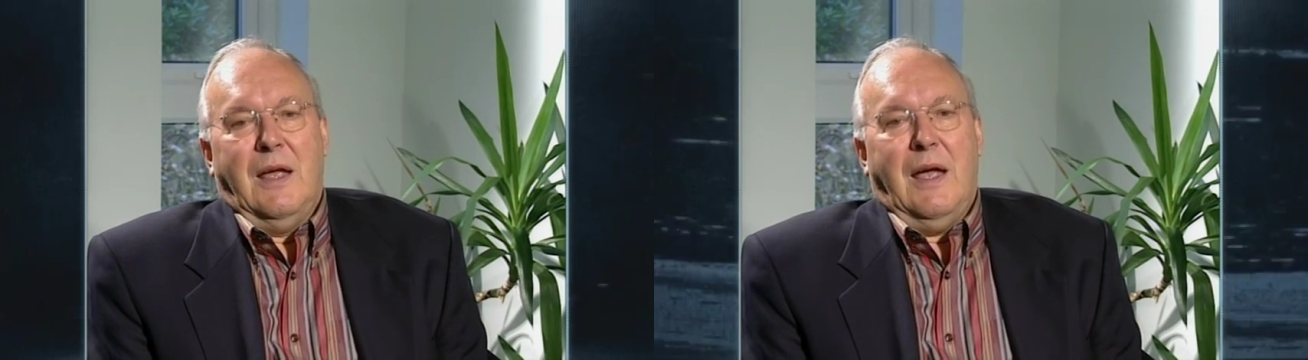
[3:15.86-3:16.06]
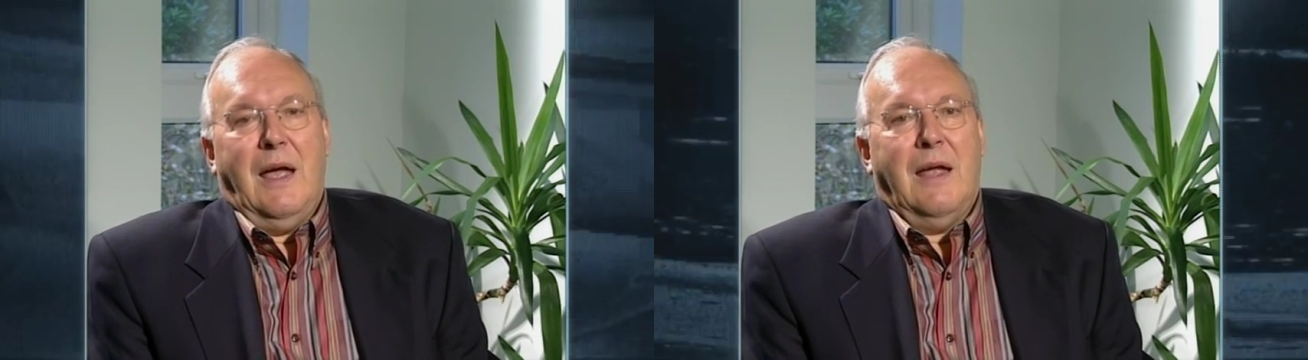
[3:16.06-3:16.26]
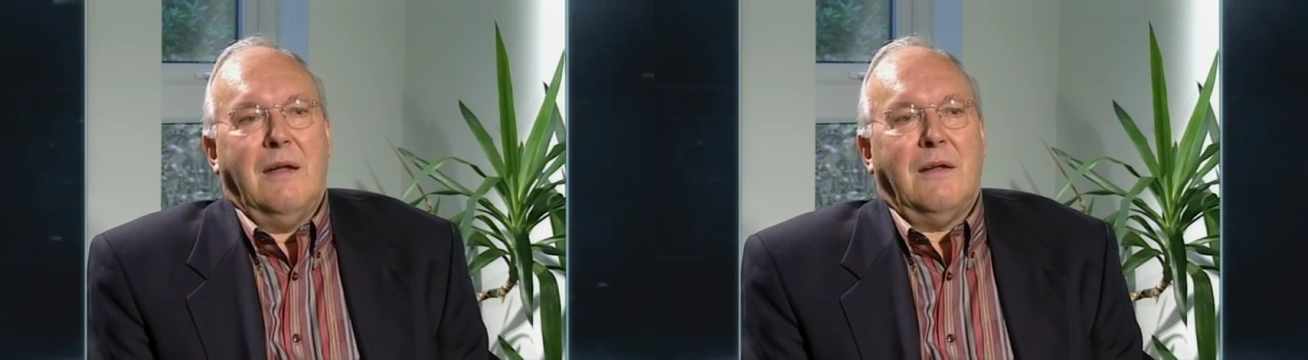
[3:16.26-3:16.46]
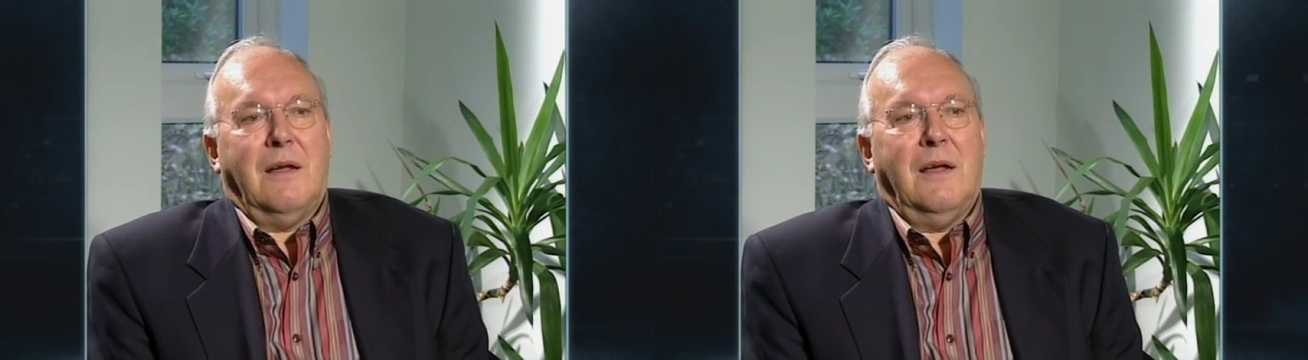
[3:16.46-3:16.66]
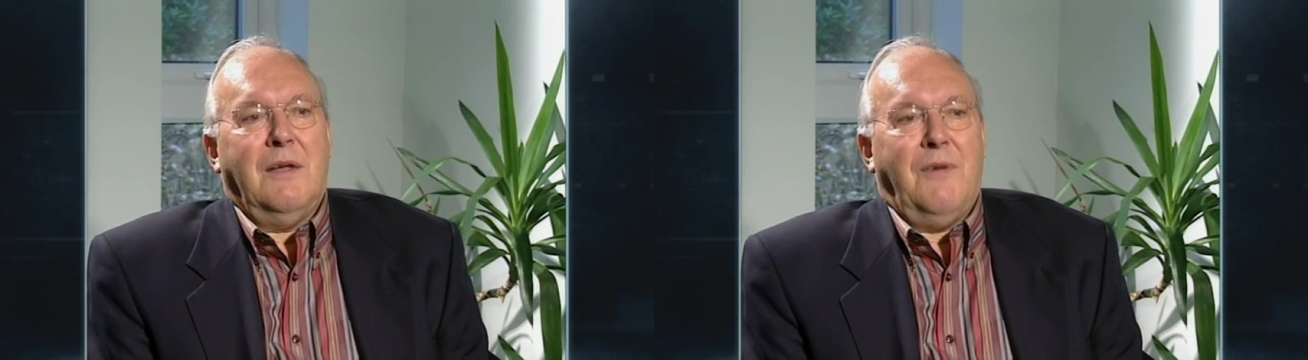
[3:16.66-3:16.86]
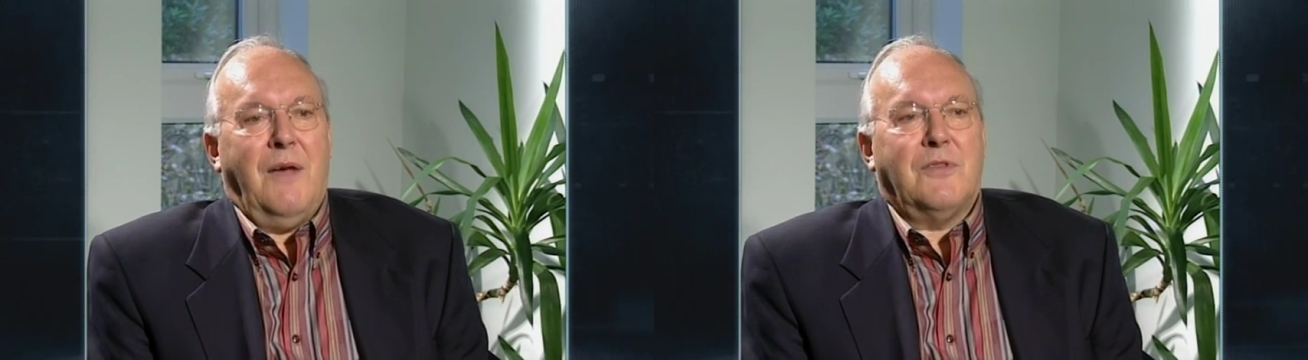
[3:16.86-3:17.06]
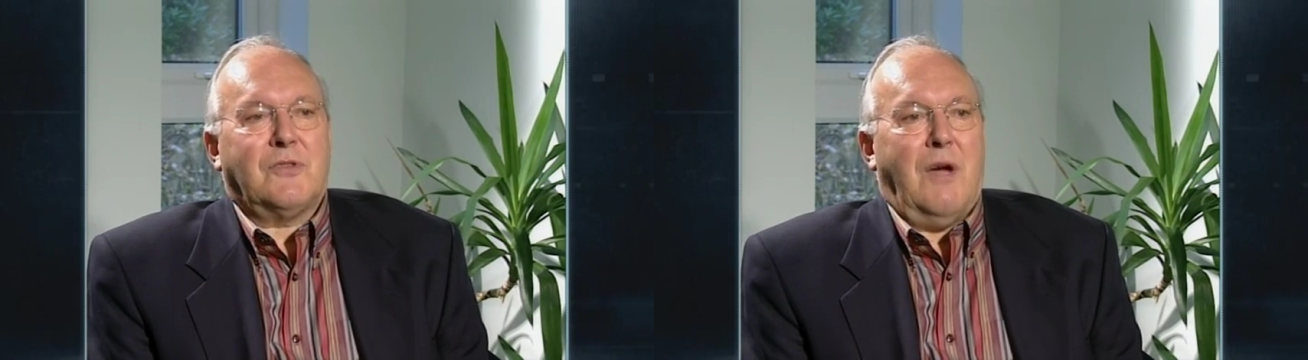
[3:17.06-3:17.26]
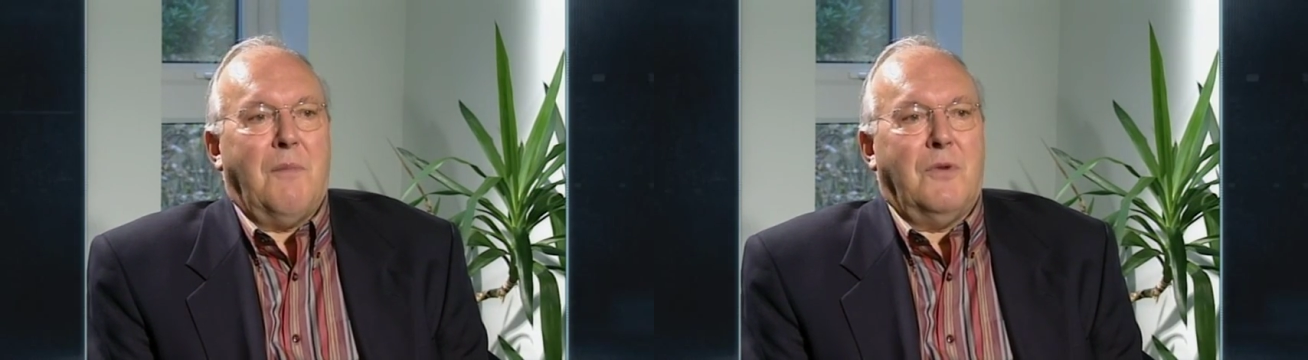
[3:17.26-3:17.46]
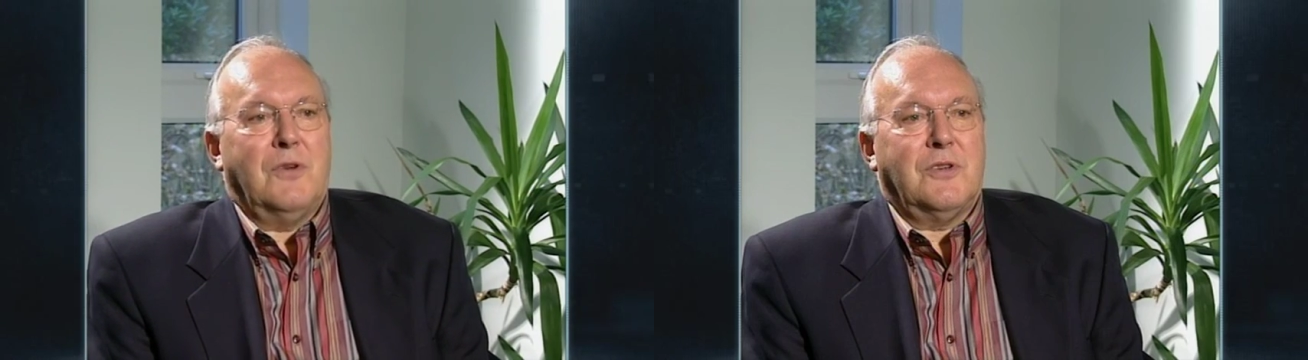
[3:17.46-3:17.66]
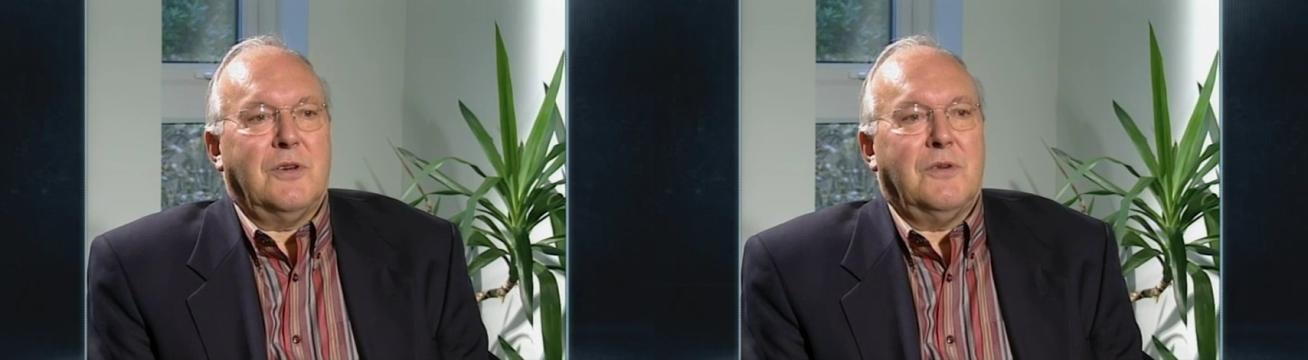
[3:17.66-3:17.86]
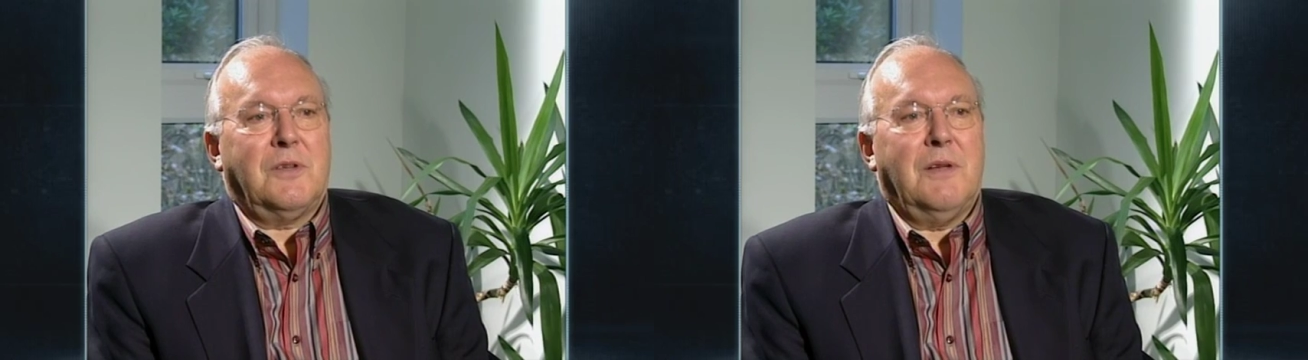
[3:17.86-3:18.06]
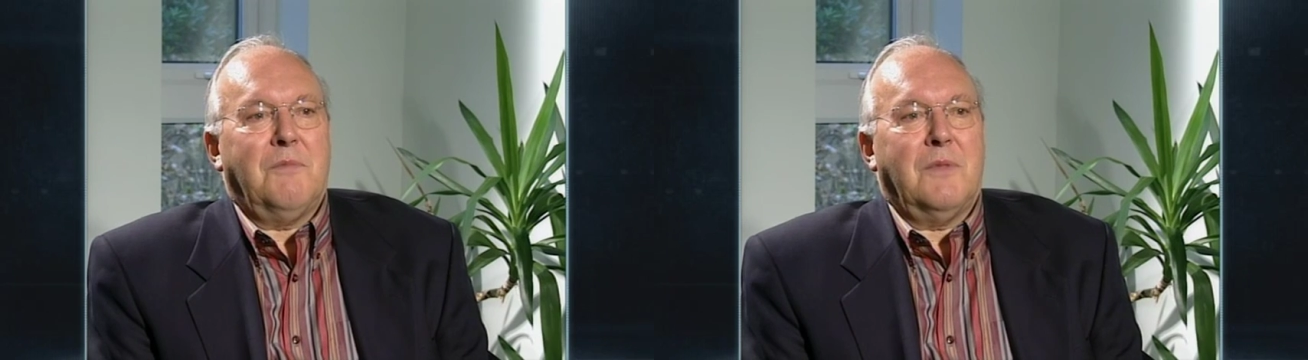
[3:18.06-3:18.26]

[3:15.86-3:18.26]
And he found the scrap merchant who had